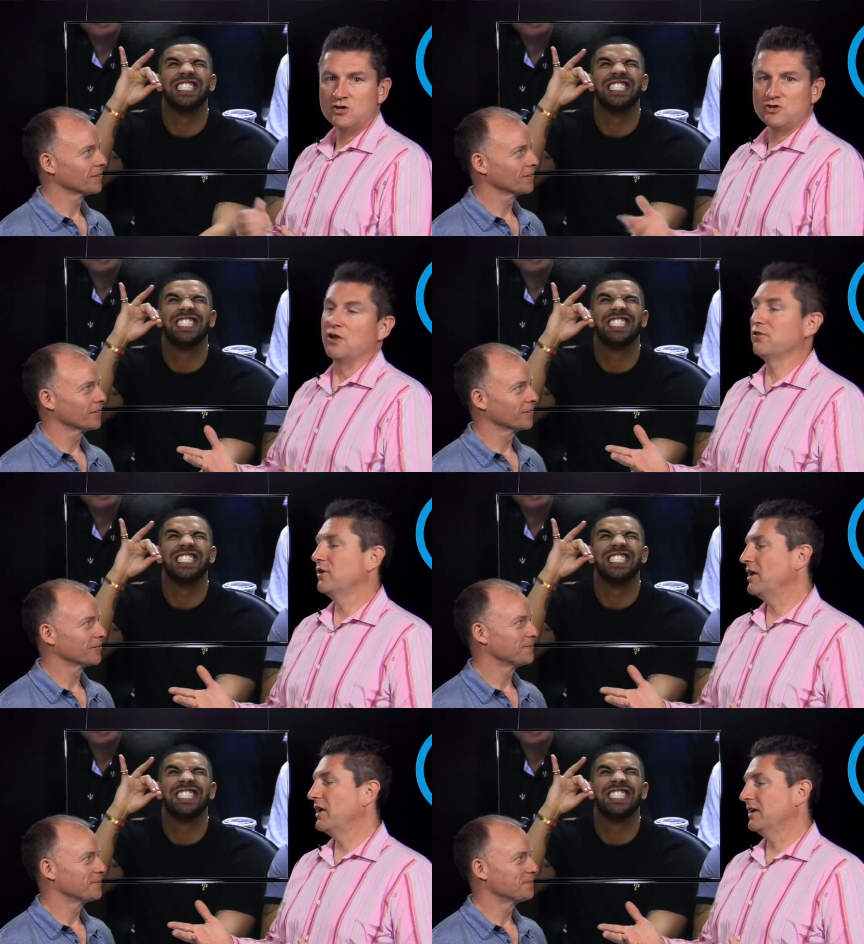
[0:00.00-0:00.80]

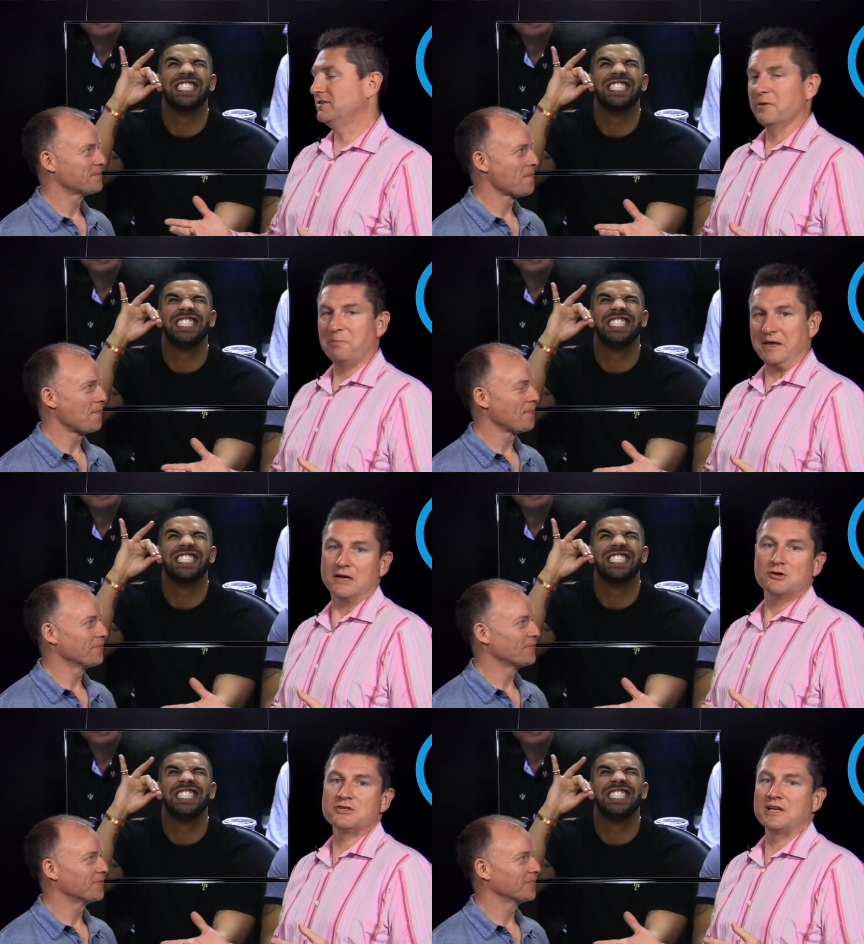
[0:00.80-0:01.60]
Speaker 1: Jonathan, it
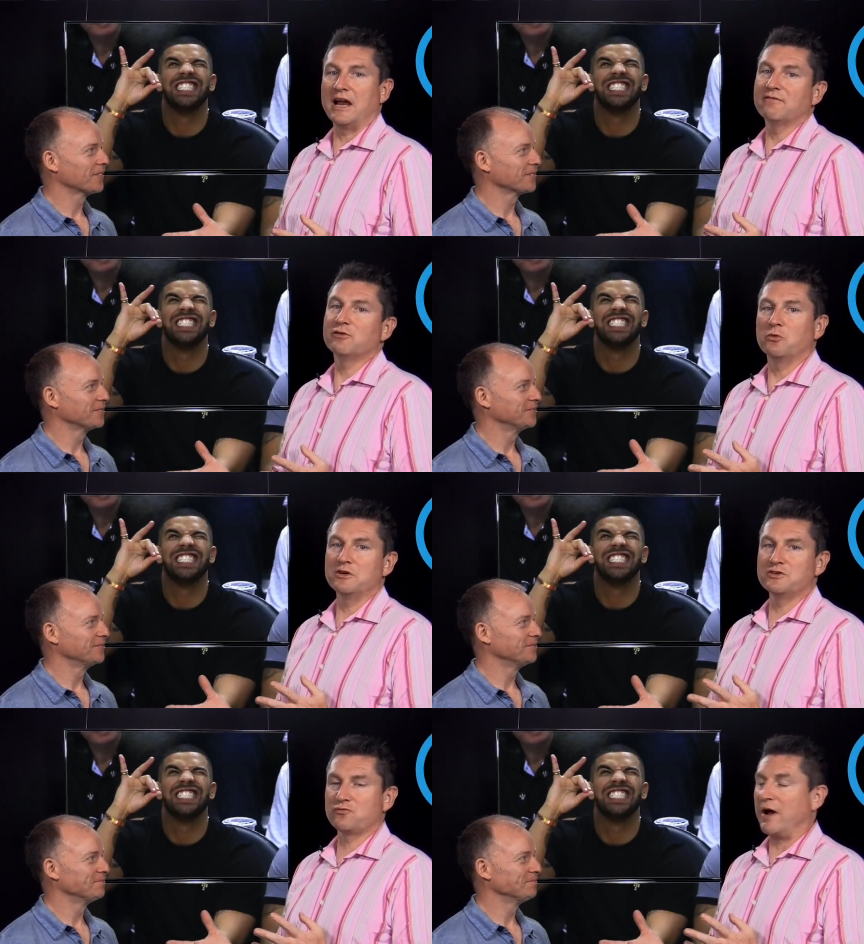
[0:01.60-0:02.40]
appears that
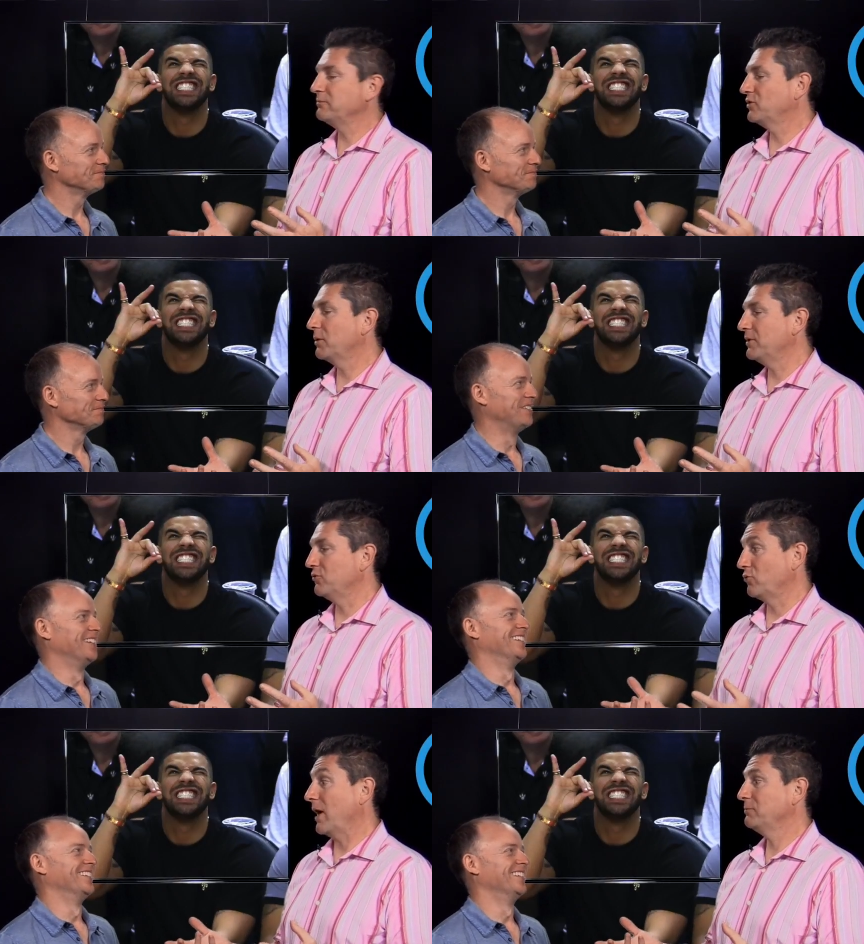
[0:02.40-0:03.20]
everyone is wrapped up
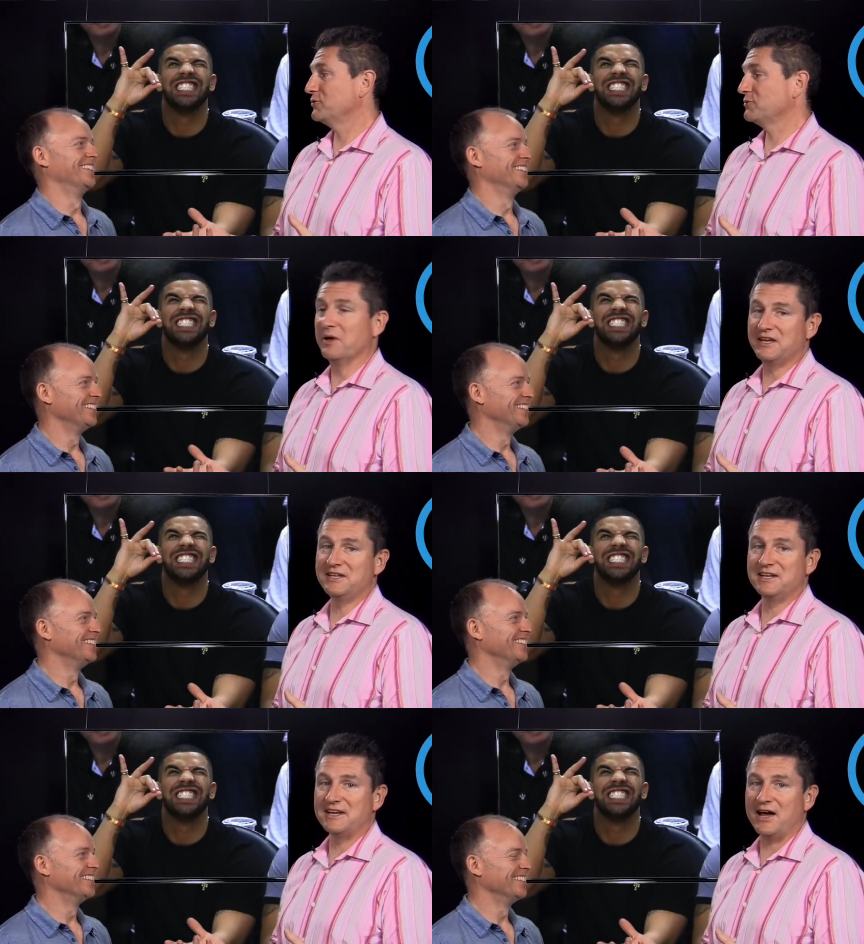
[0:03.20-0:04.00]
in Raptors
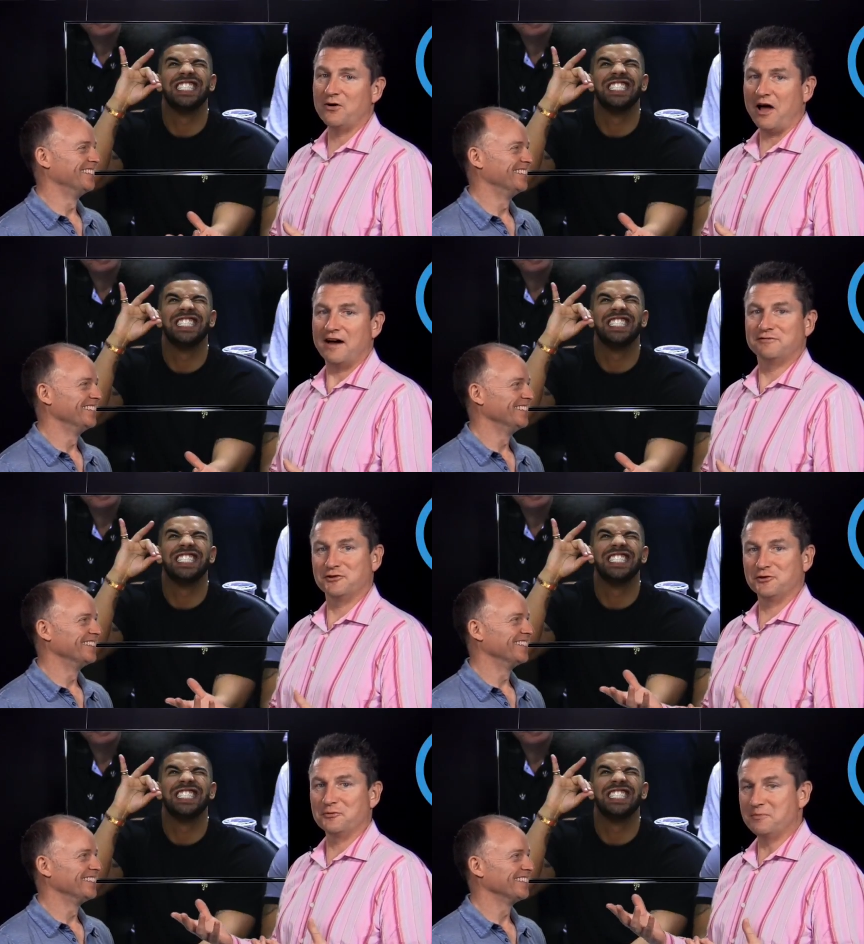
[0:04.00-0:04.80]
mania now
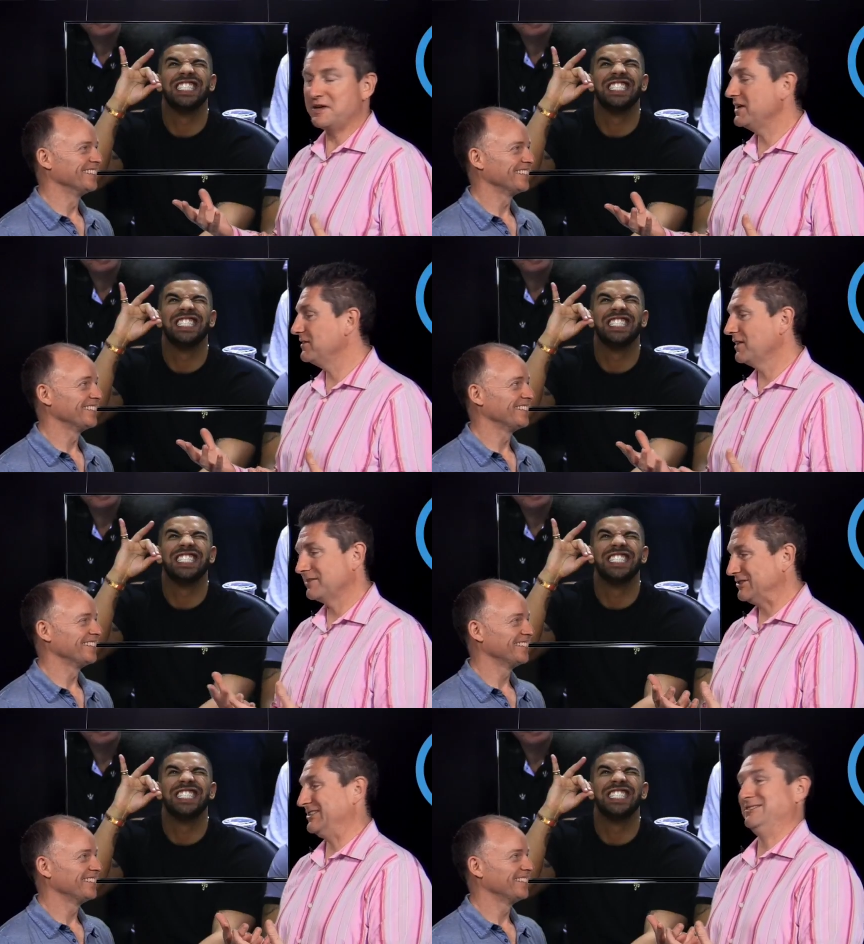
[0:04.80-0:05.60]
after me
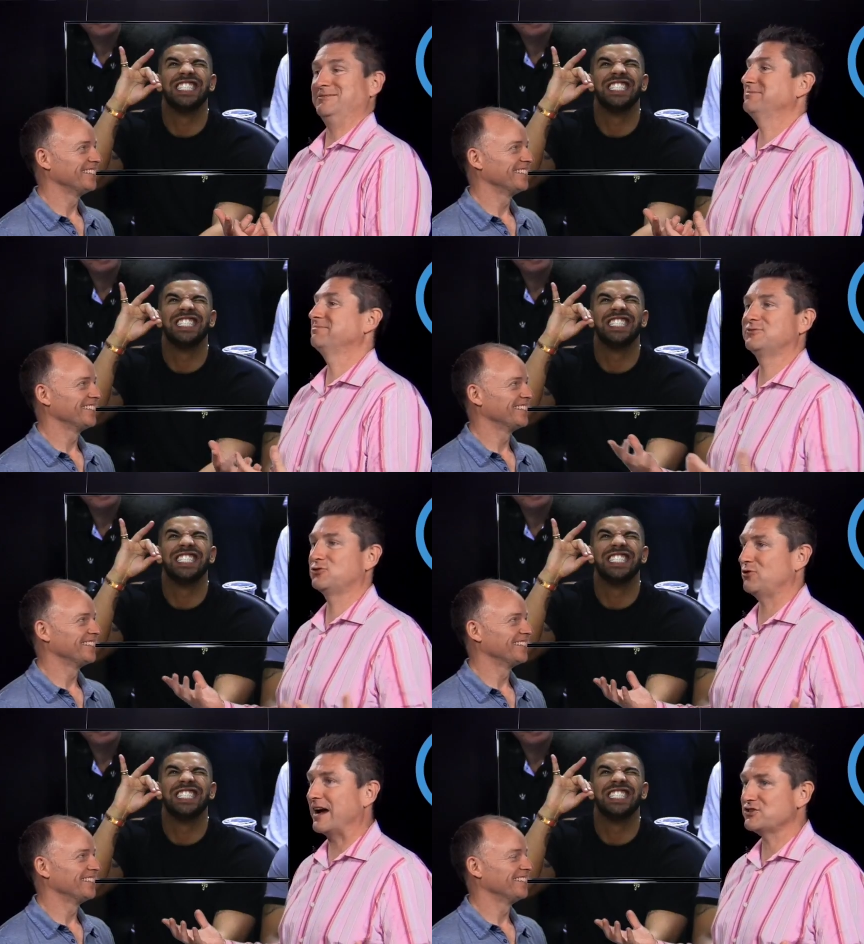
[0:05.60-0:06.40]
like just
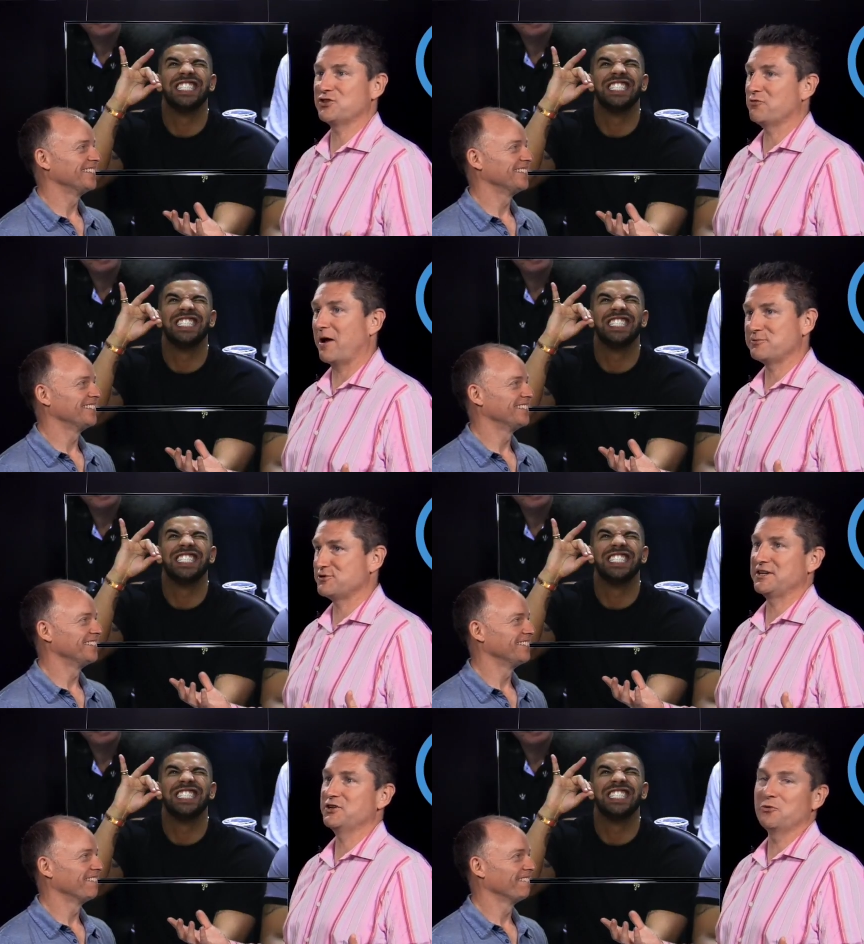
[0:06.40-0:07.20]
trashing the
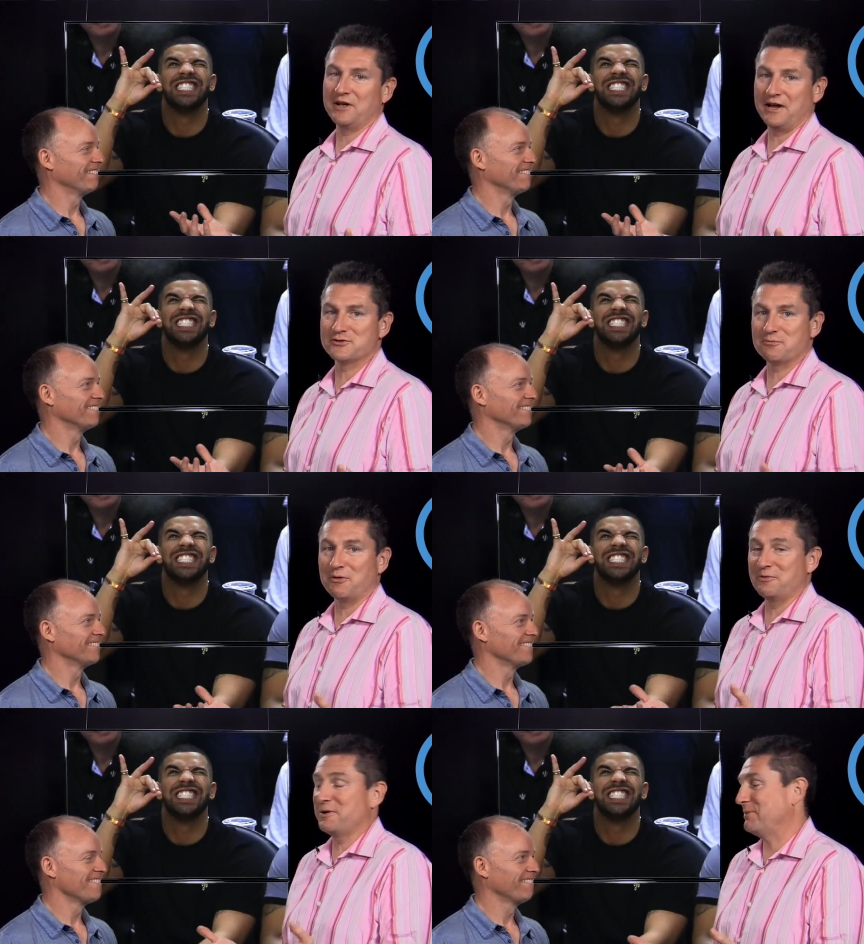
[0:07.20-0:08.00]
Raptors saying no one cares about them.